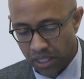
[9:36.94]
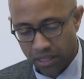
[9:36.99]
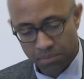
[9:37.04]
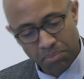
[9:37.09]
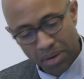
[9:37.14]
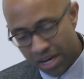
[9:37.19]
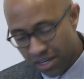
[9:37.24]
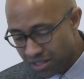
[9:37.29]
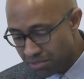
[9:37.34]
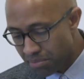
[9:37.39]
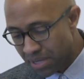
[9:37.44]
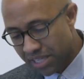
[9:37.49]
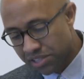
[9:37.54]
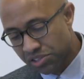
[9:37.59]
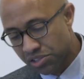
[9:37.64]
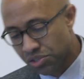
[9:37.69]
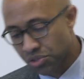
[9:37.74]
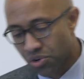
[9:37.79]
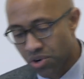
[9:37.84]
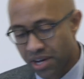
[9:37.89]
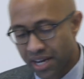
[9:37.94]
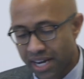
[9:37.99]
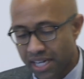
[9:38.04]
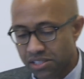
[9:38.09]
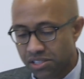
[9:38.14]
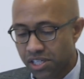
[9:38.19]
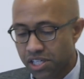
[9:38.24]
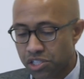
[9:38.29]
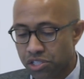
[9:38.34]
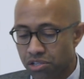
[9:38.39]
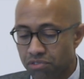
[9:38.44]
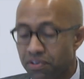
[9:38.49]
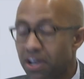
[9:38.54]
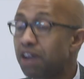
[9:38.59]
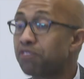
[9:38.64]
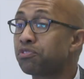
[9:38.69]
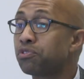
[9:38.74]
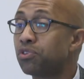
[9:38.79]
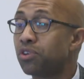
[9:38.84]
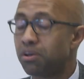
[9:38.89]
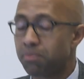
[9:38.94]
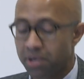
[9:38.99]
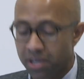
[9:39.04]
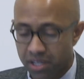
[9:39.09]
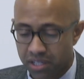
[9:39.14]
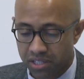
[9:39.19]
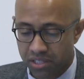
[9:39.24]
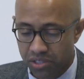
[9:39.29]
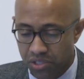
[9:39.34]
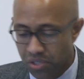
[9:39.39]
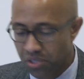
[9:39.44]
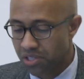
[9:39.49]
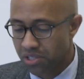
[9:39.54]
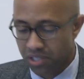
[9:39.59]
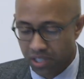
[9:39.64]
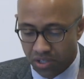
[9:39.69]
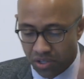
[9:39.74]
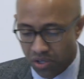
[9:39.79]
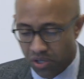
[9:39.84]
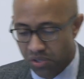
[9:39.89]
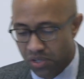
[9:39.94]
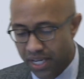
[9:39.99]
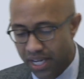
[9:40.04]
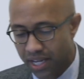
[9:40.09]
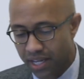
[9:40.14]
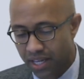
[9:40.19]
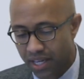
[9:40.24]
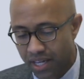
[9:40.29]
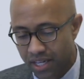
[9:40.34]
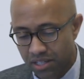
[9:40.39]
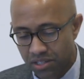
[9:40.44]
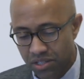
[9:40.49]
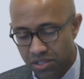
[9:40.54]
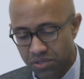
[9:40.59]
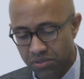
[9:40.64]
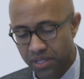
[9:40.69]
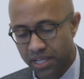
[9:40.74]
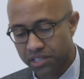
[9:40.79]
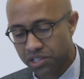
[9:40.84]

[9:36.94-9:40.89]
Malcolm X's Organization of Afro-American Unity, OAAU,